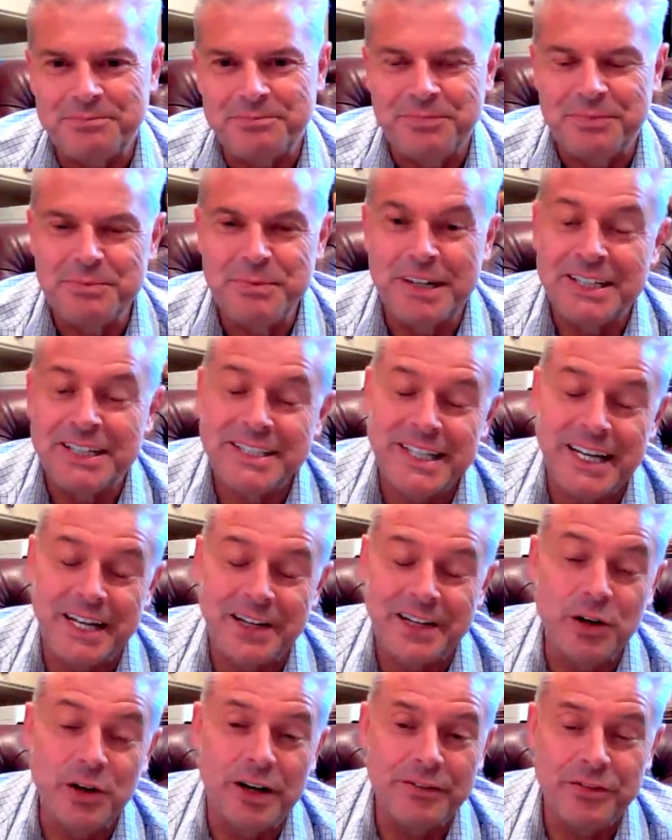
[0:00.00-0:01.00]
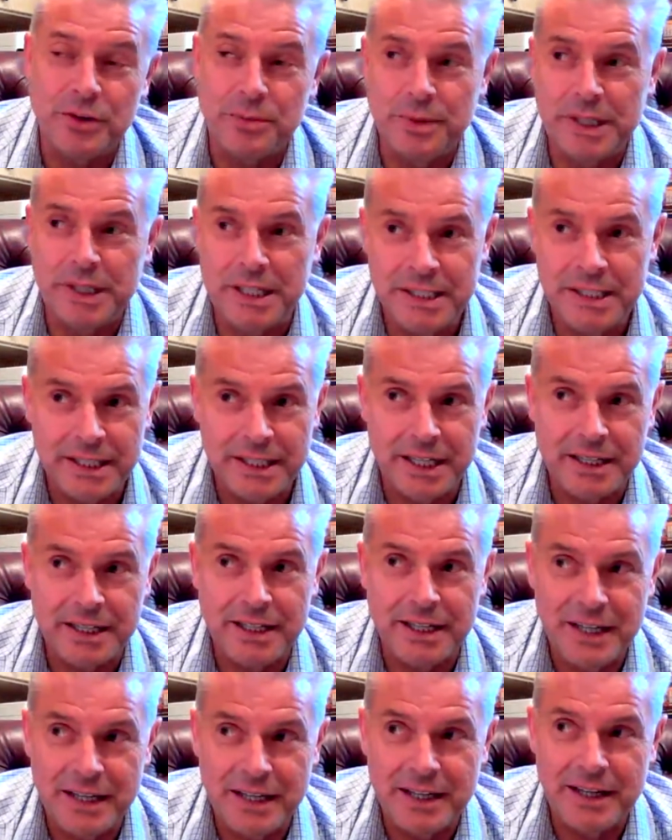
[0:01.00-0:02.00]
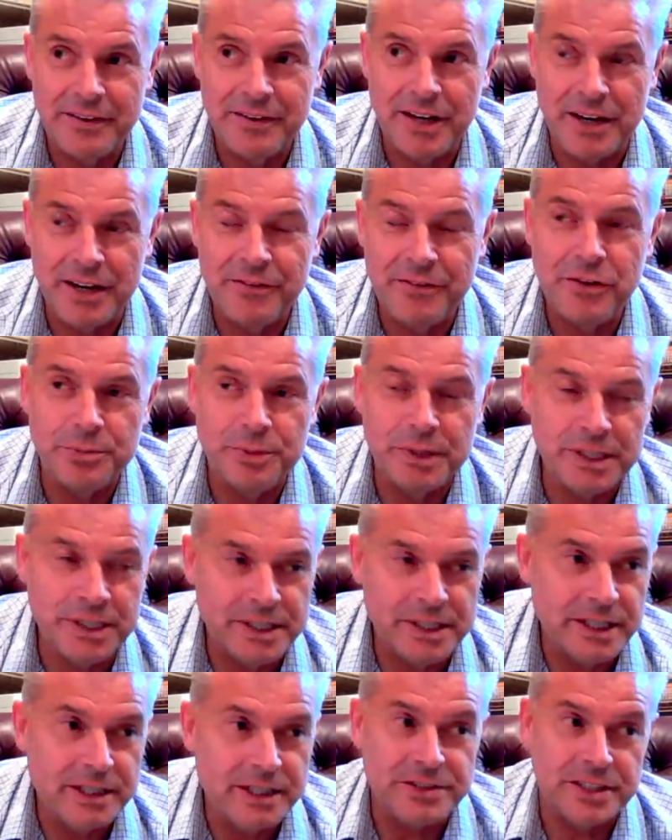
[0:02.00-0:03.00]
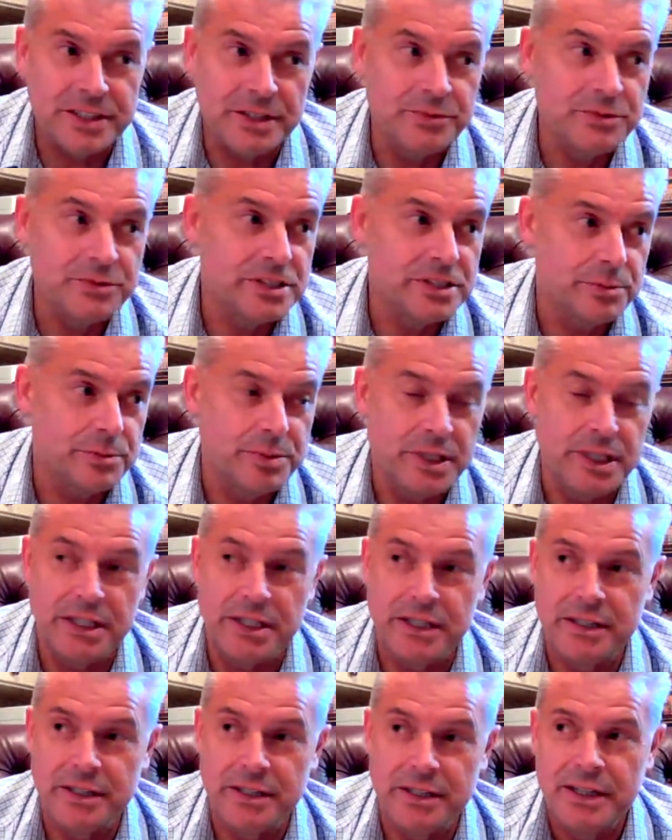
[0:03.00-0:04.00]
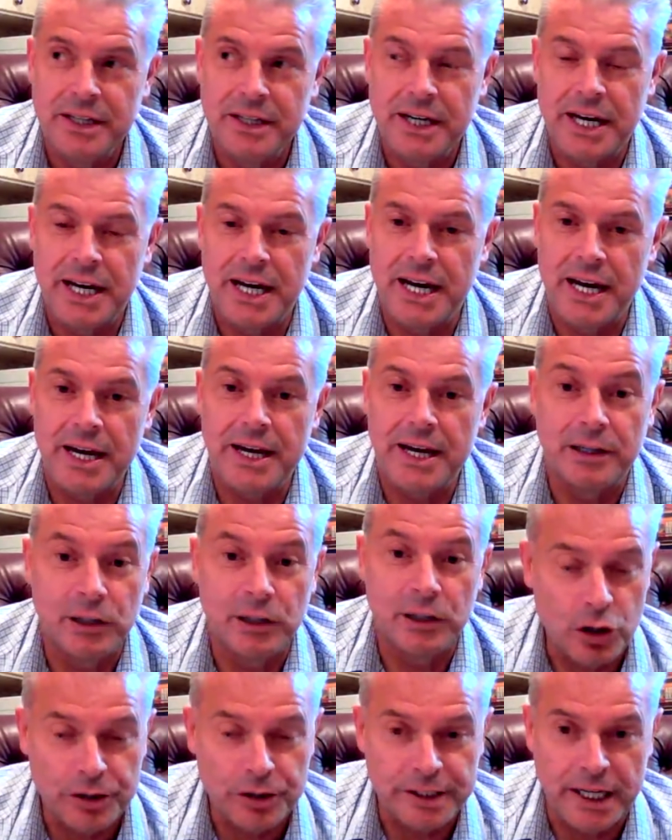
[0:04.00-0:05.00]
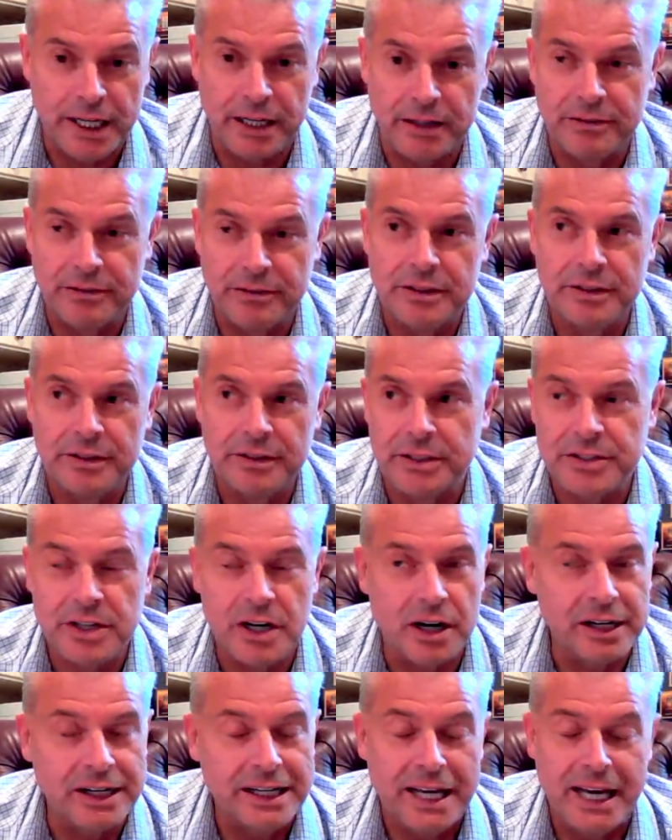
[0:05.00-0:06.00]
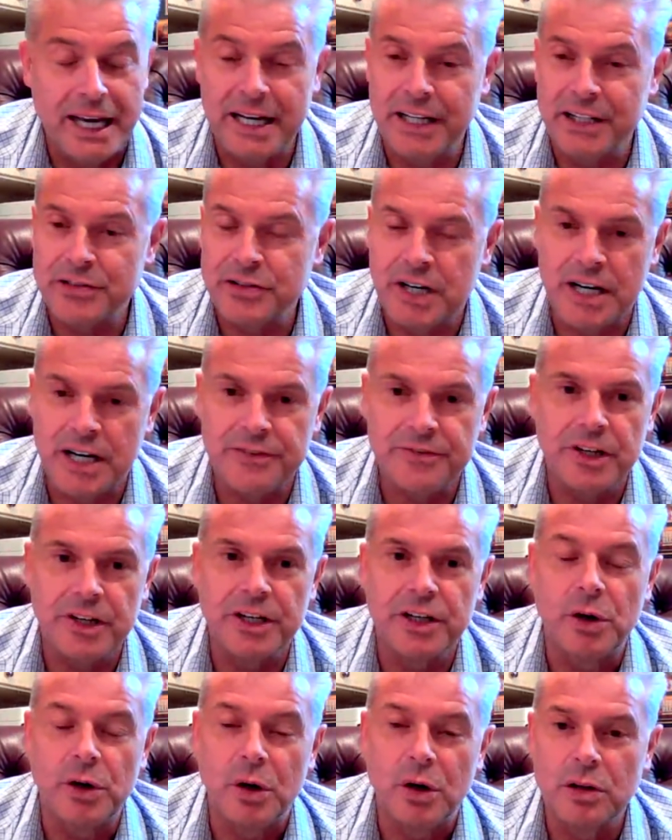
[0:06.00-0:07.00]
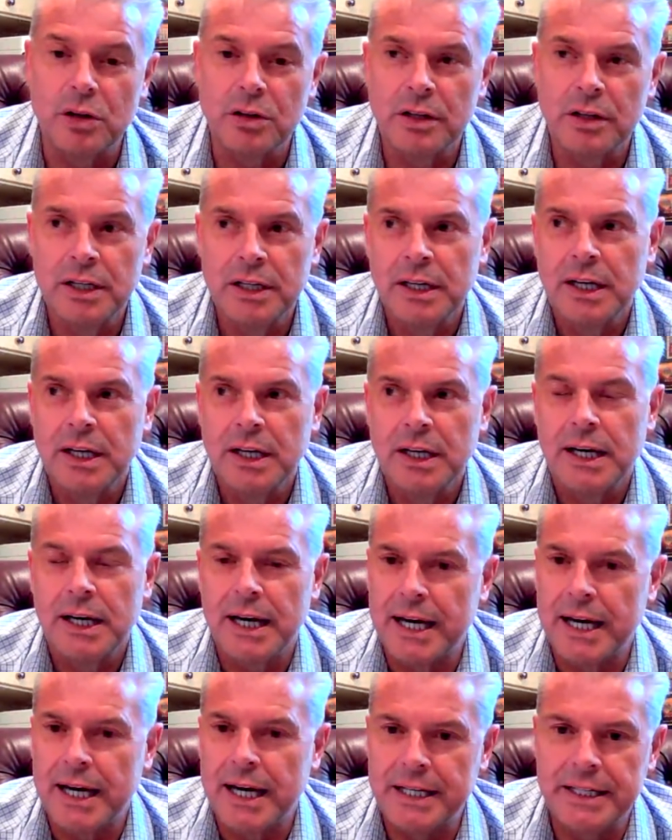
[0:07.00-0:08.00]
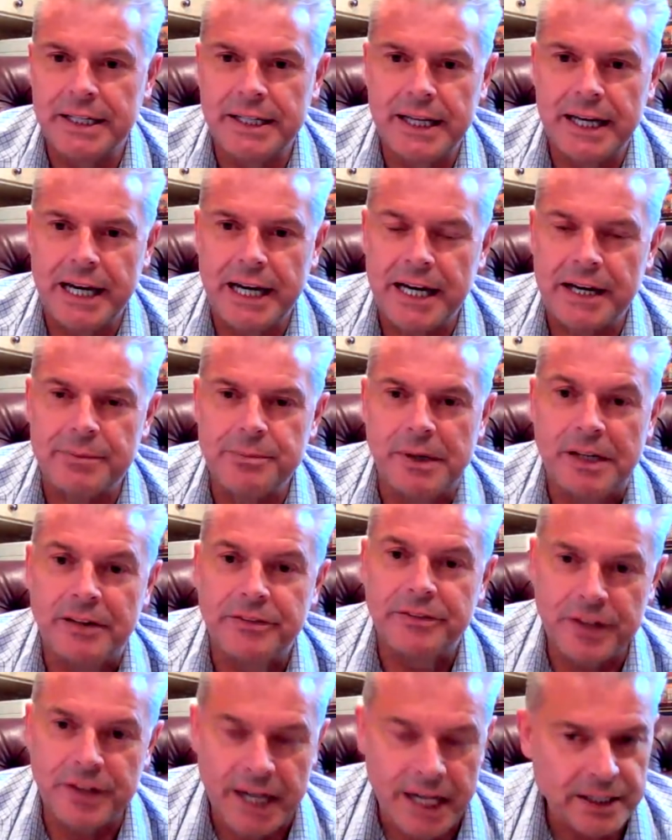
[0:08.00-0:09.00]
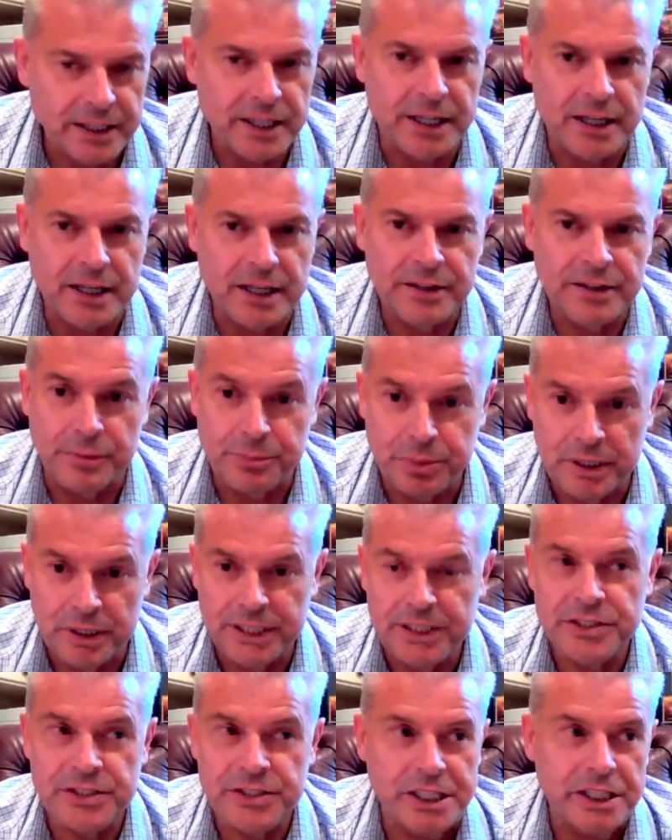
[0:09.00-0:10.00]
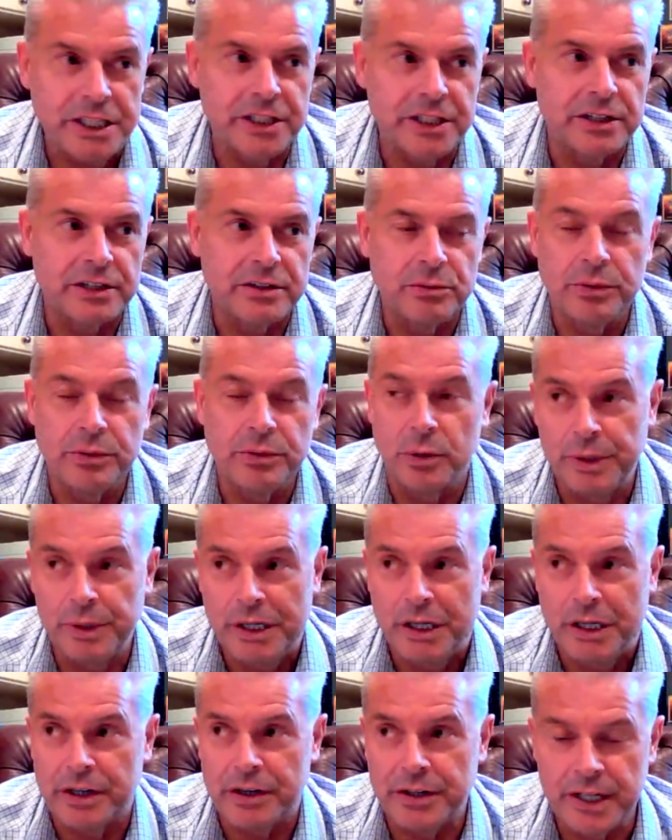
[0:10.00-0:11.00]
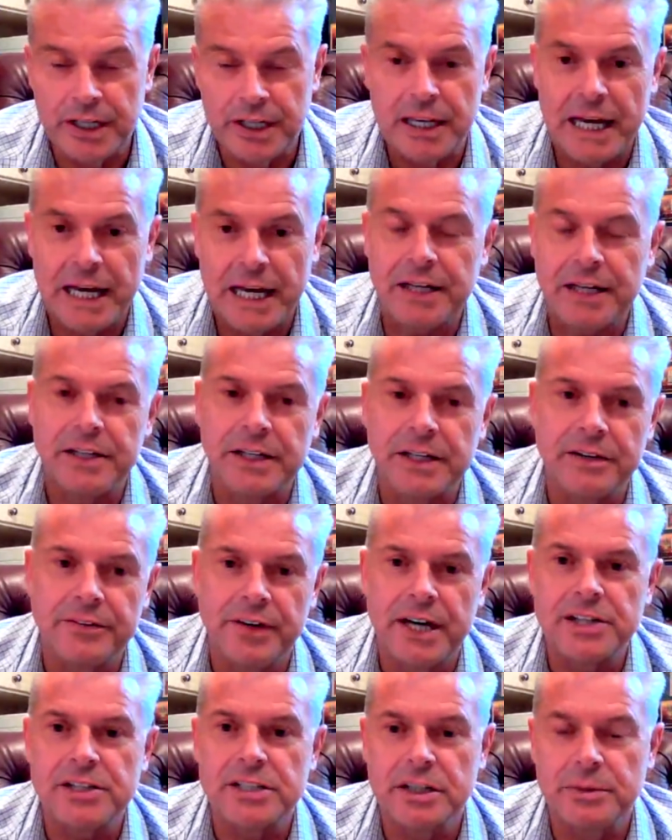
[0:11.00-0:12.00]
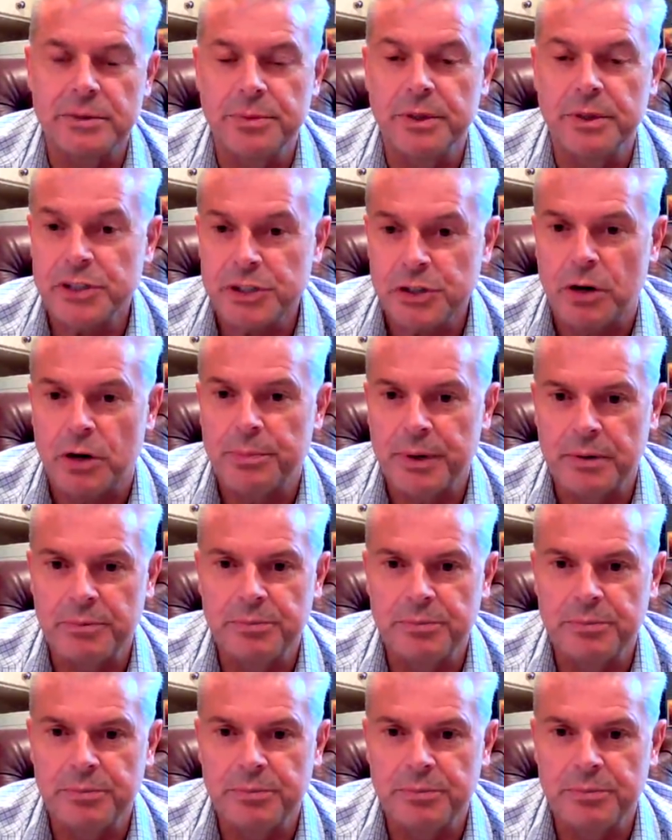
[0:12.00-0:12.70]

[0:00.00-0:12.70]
But no, everybody here seems to be in lockdown. There's hardly any traffic at all. And in fact, the police here, where we are in Atlanta, have actually been stopping